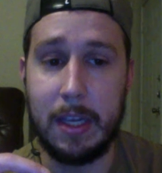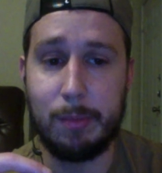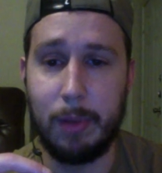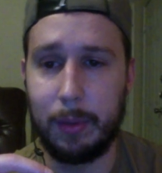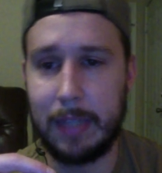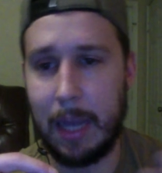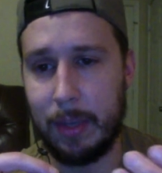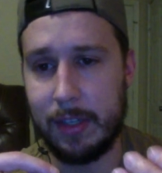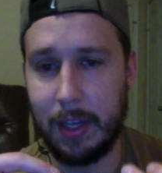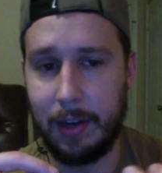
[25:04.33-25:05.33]
But with that
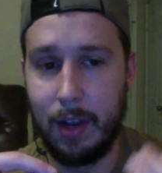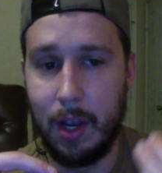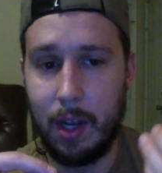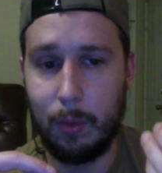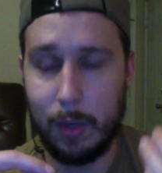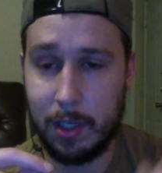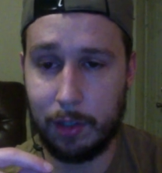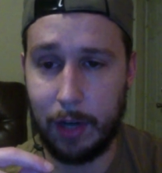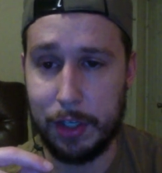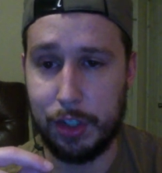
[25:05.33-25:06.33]
being said, wasn't a
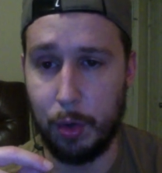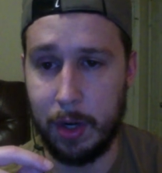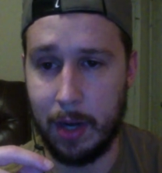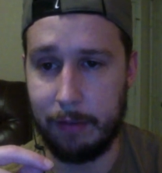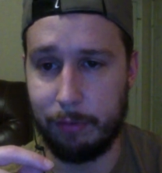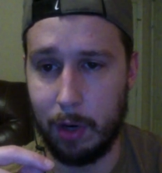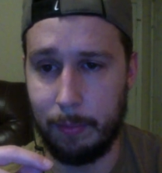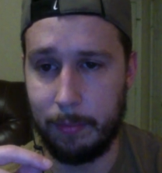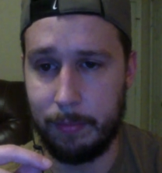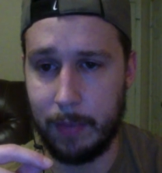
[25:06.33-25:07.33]
great shooting night for
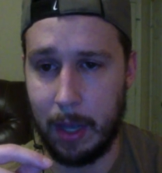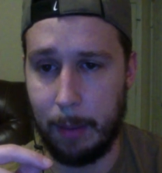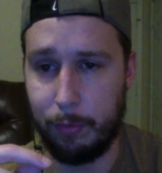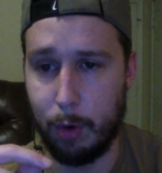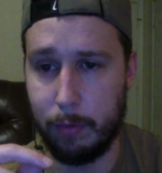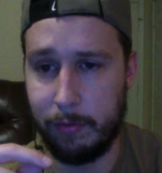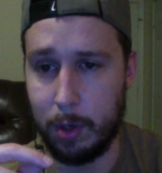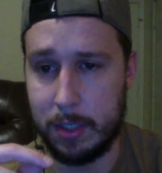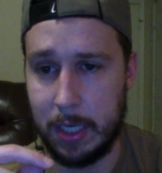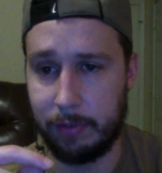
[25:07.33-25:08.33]
him. 4 for
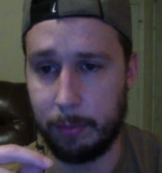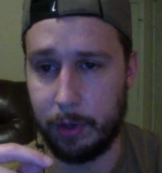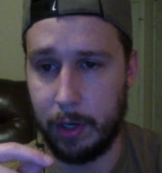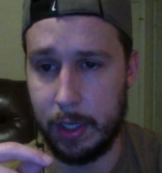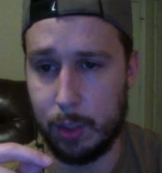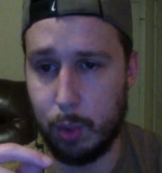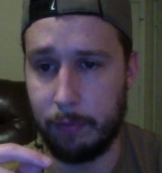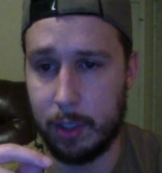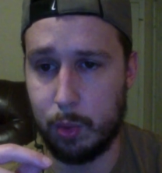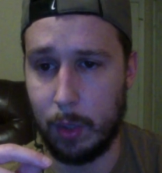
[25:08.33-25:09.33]
14 from three, 12
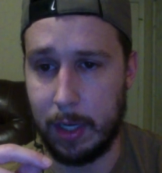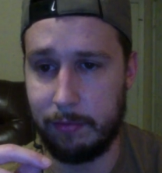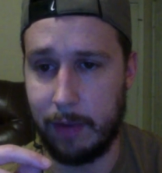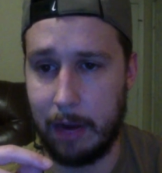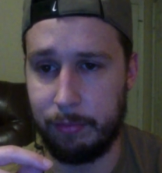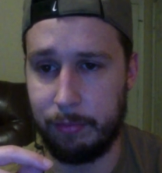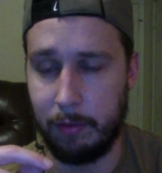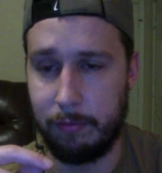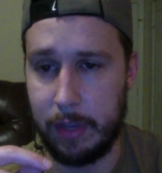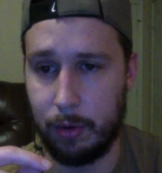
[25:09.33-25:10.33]
for 25 from the
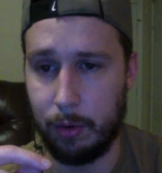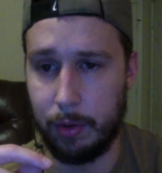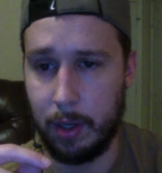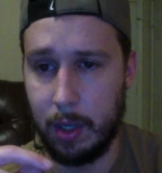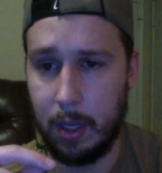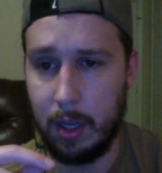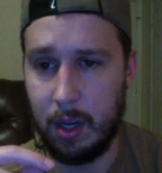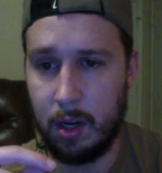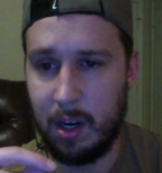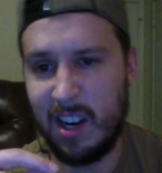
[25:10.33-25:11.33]
field.
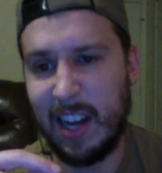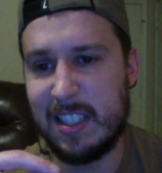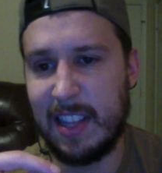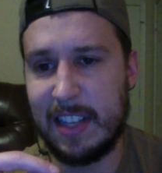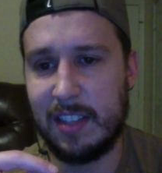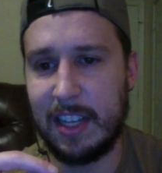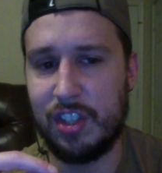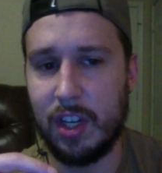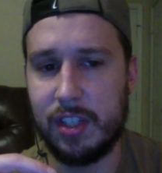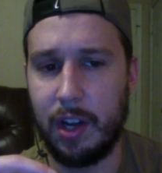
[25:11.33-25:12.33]
But honestly, that's
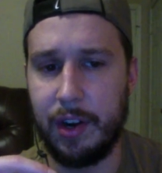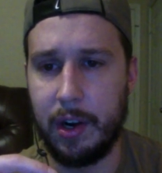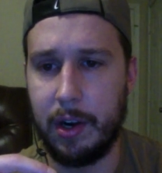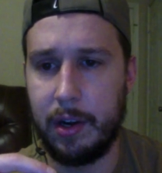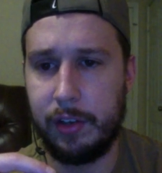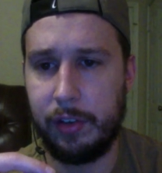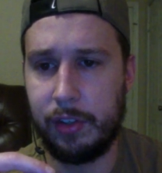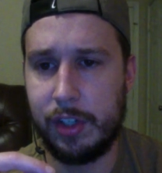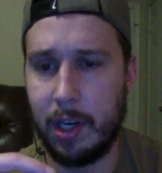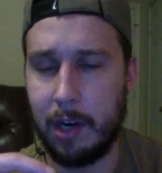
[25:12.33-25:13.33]
just under
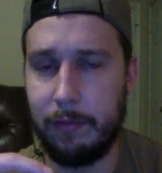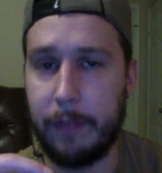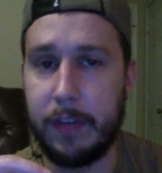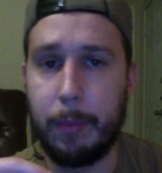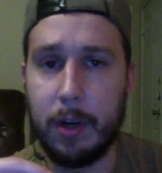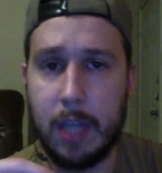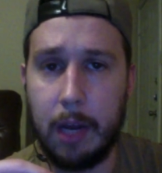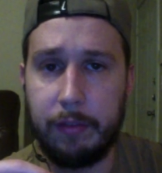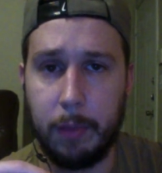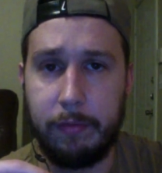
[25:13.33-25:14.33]

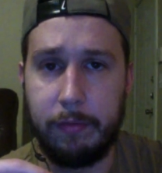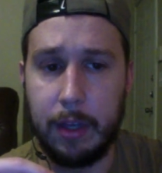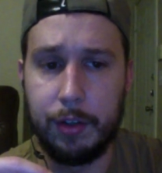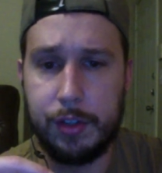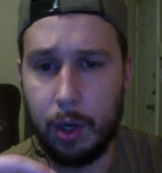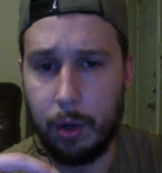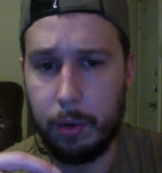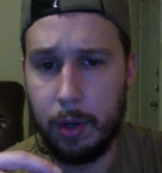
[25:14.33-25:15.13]
50% from the field. So